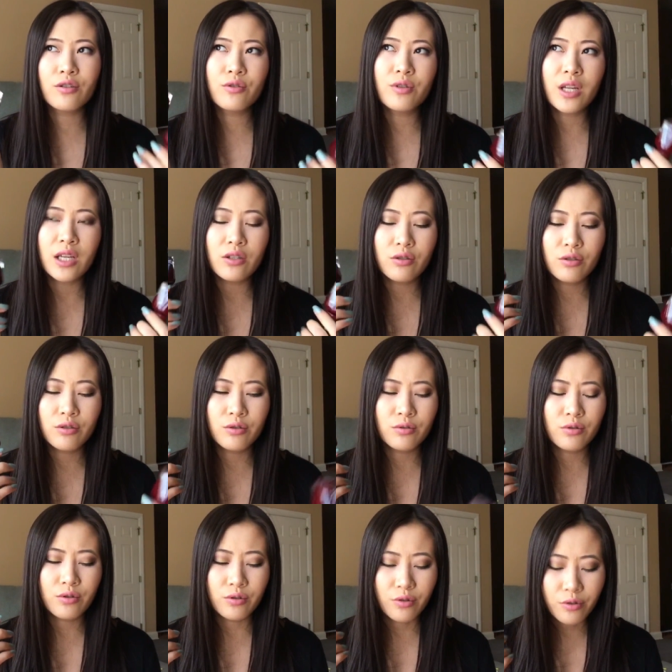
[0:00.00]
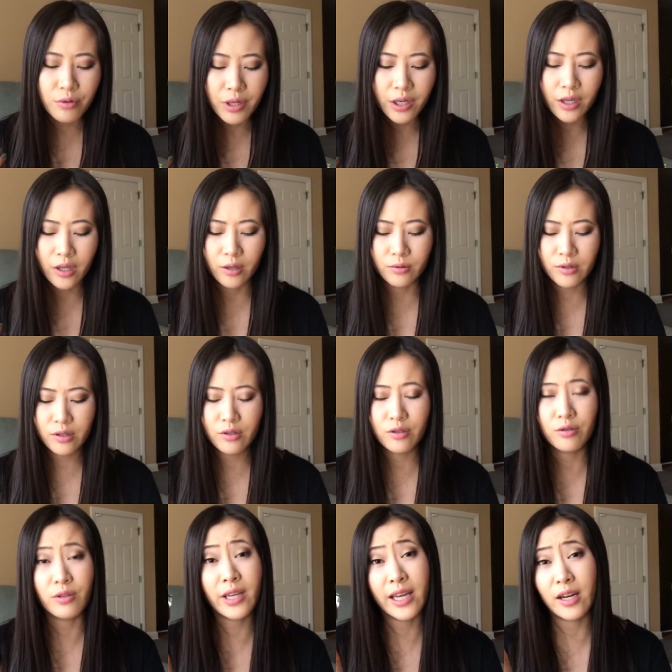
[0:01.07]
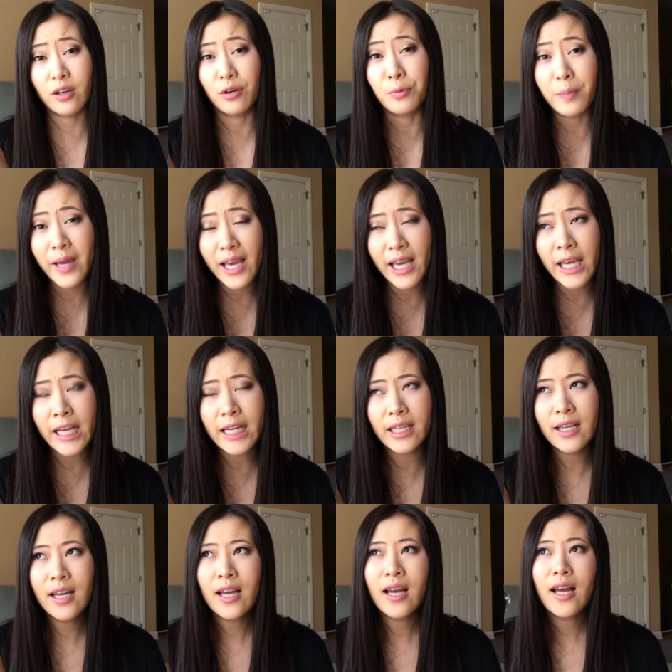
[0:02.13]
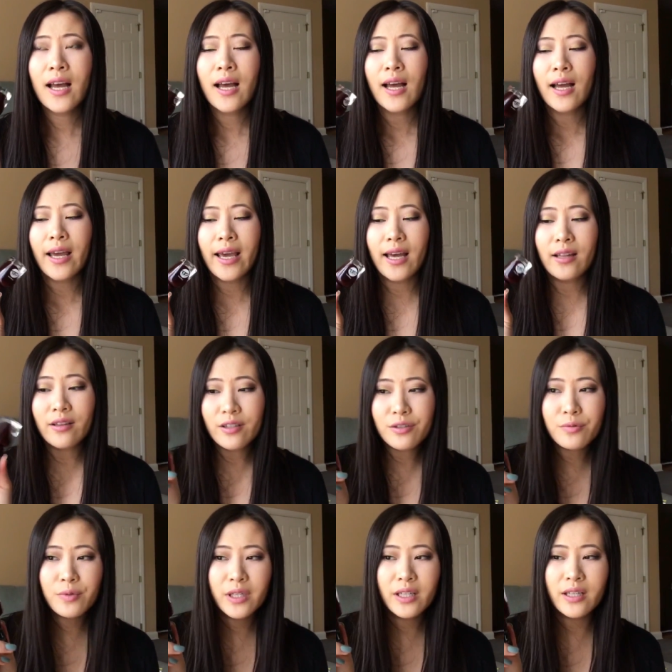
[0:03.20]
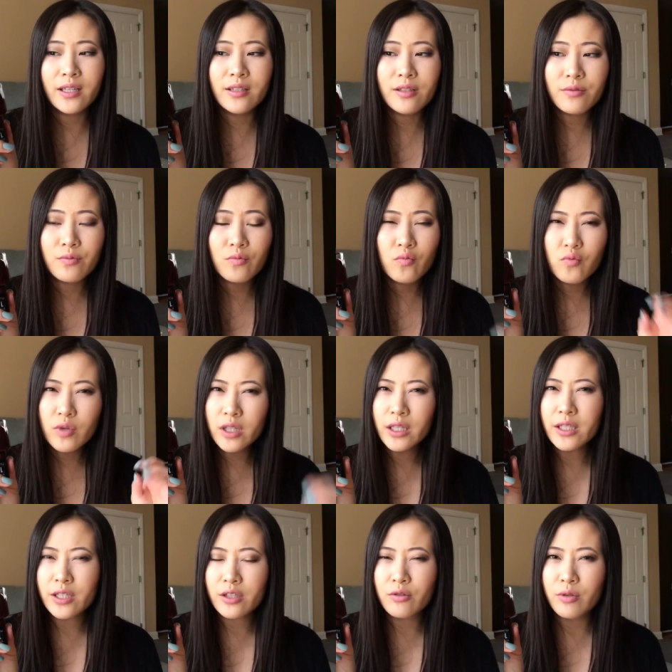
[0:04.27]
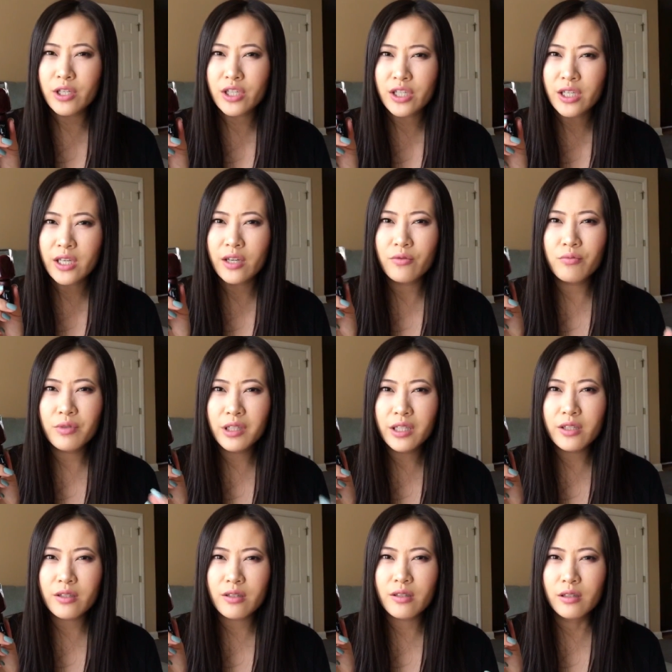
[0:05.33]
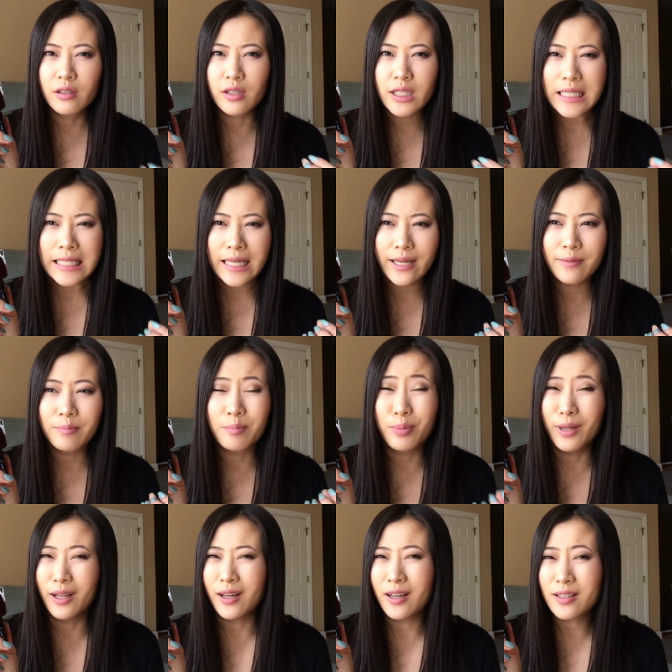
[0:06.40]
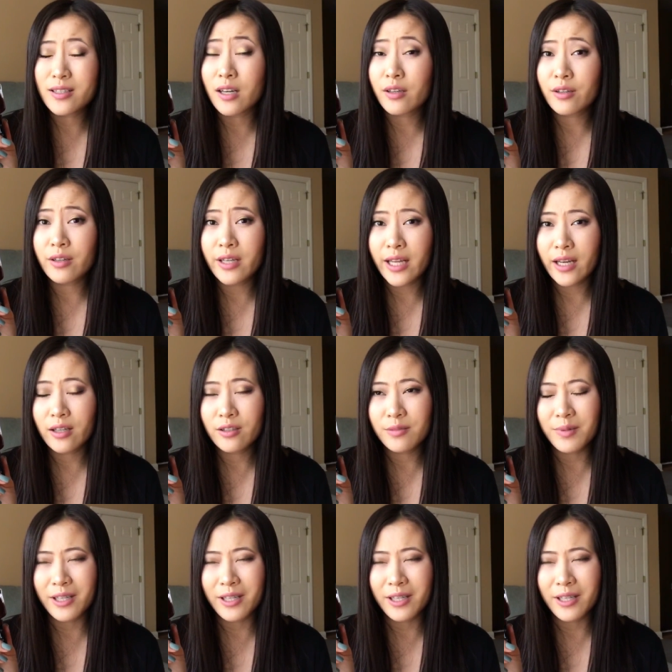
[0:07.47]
You need two to three coats to get it opaque. And this one is really squishy. It really just looks like blood on your nails.